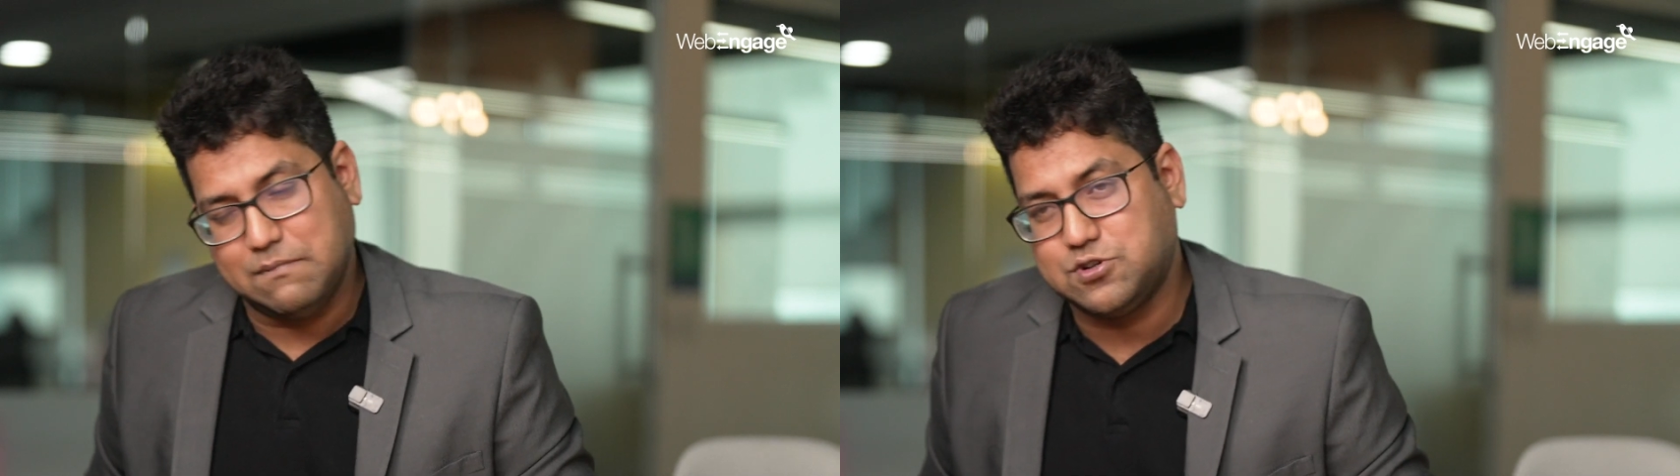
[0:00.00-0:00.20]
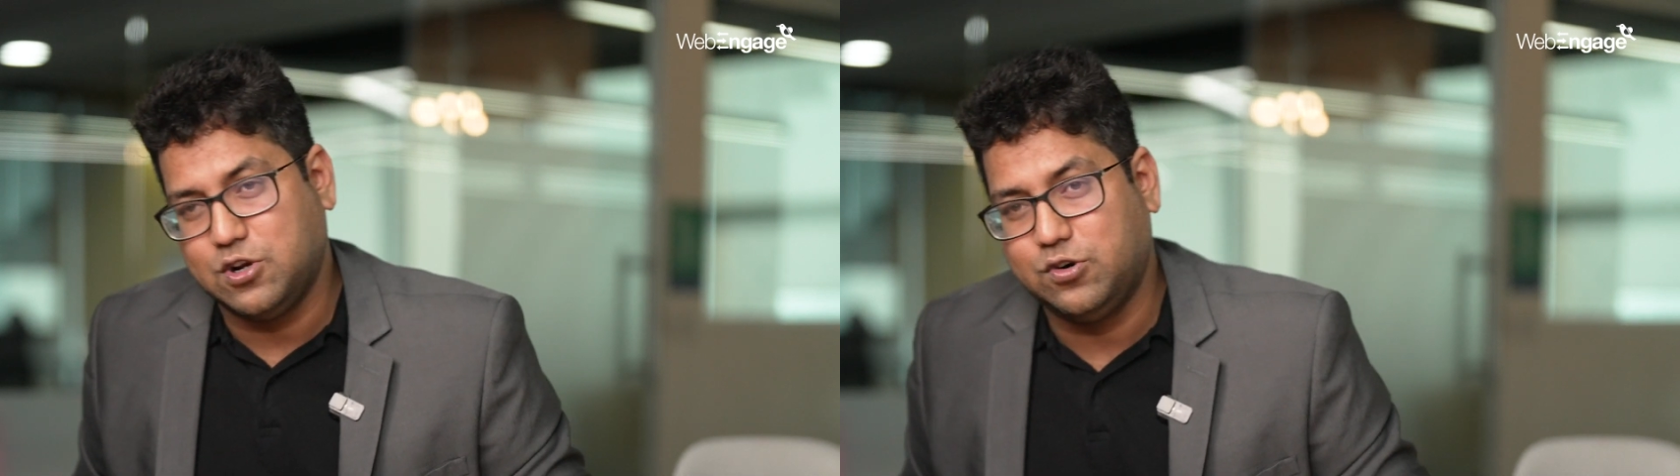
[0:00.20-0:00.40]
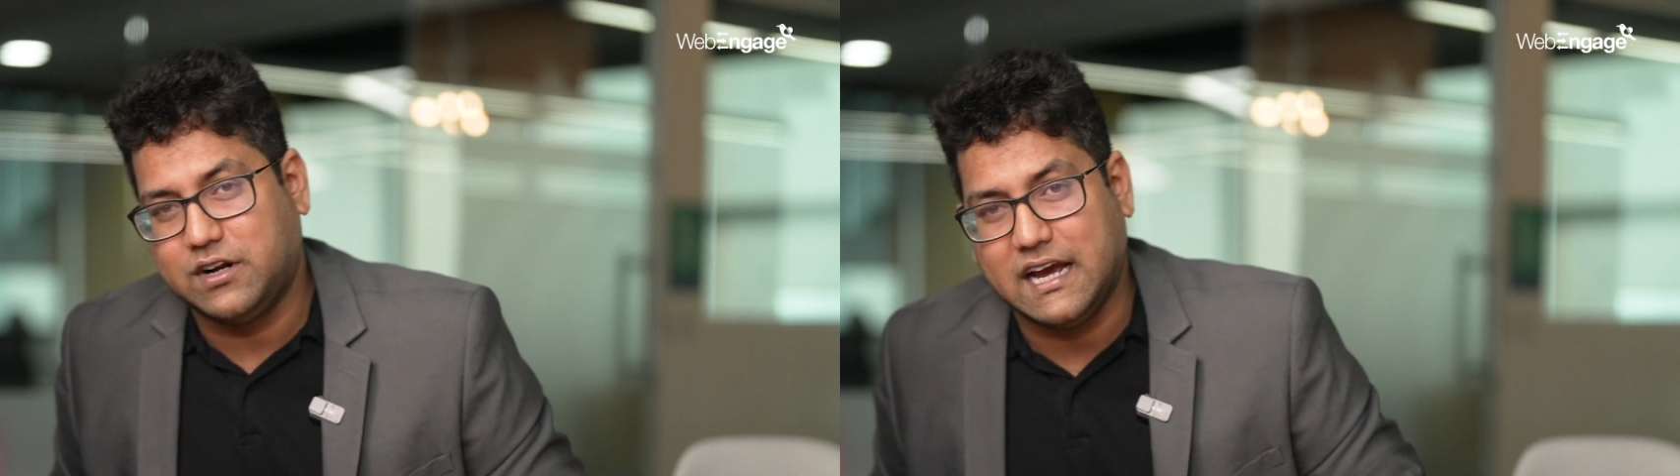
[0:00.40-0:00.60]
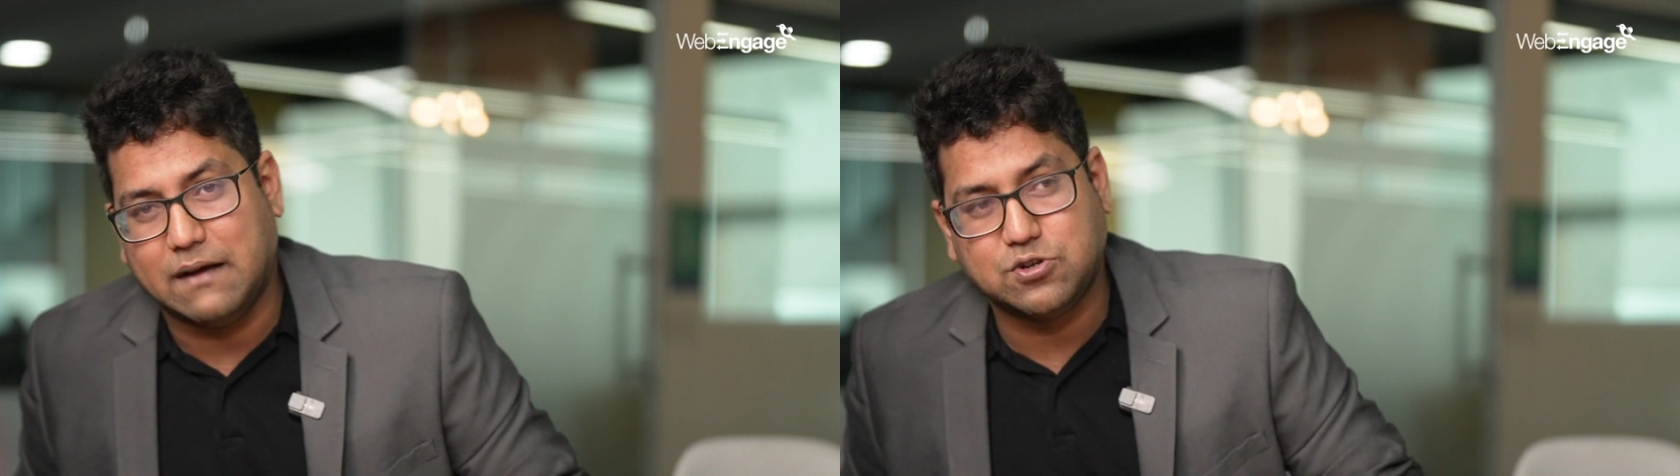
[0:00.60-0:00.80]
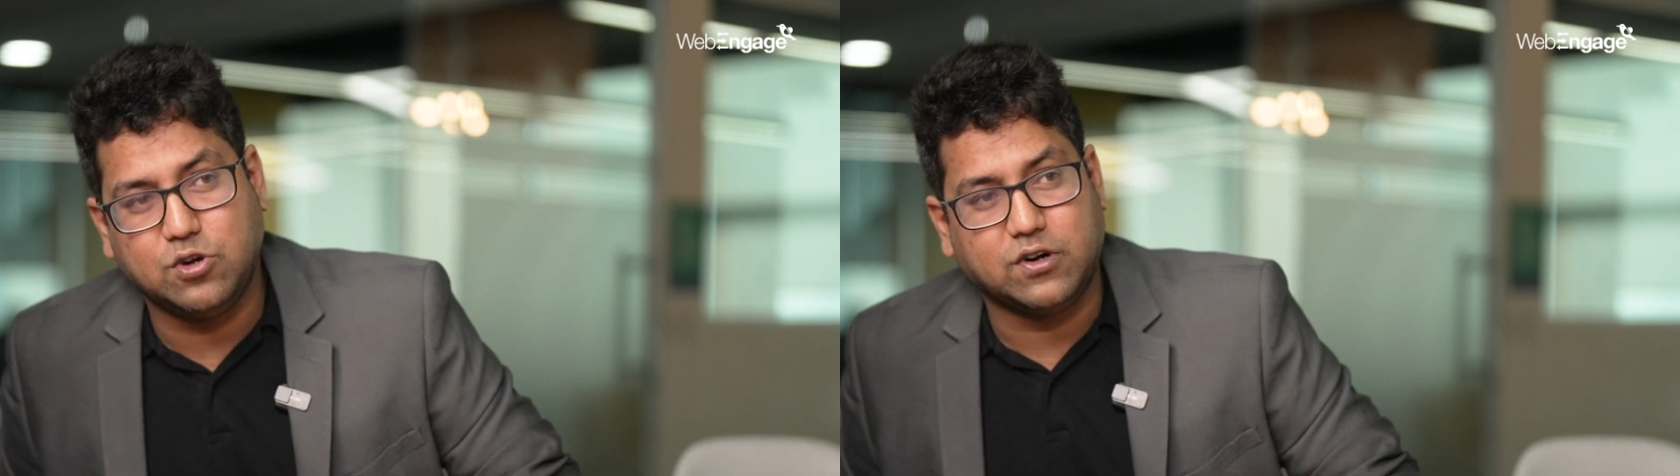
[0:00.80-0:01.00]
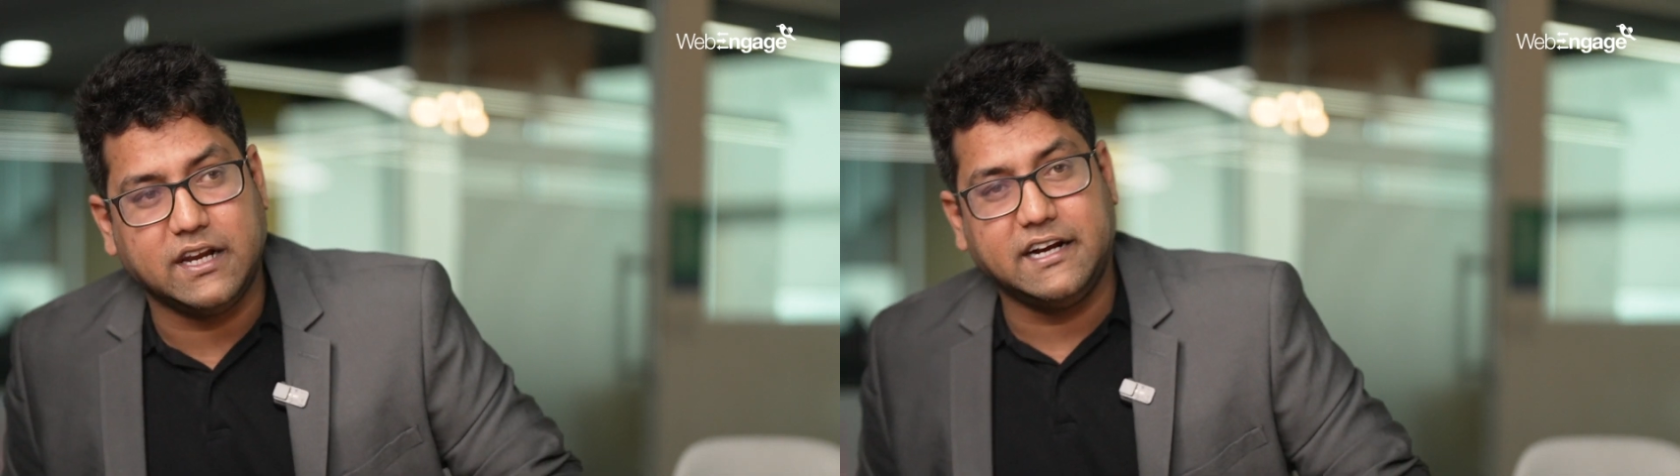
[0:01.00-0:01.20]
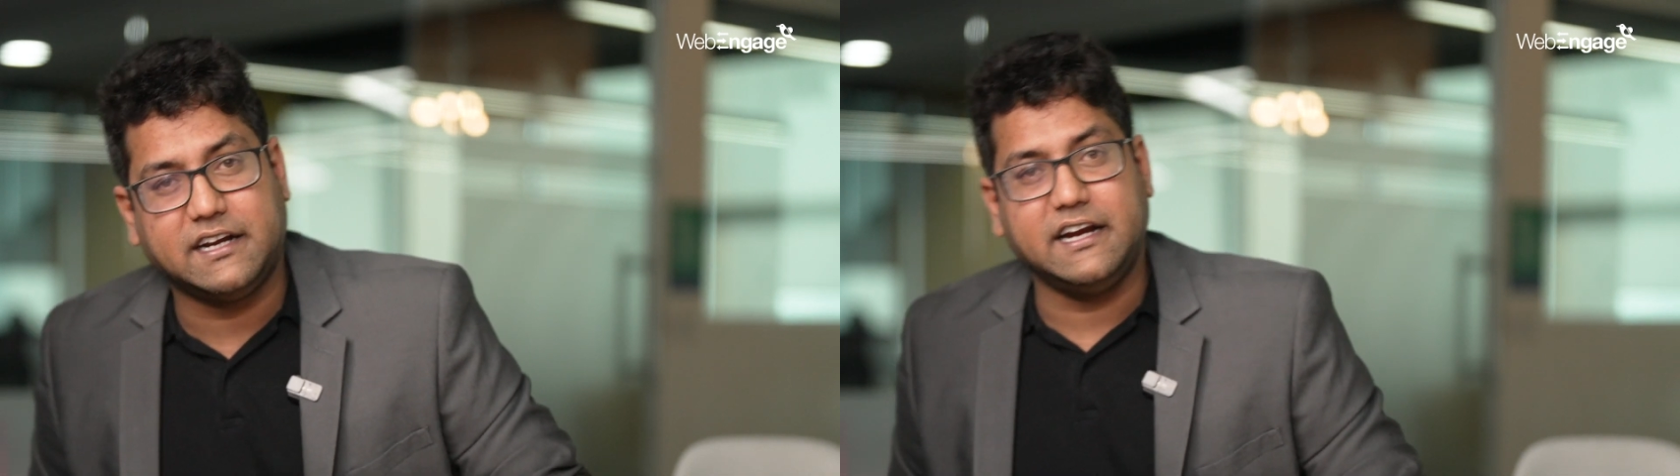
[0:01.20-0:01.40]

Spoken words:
absolutely,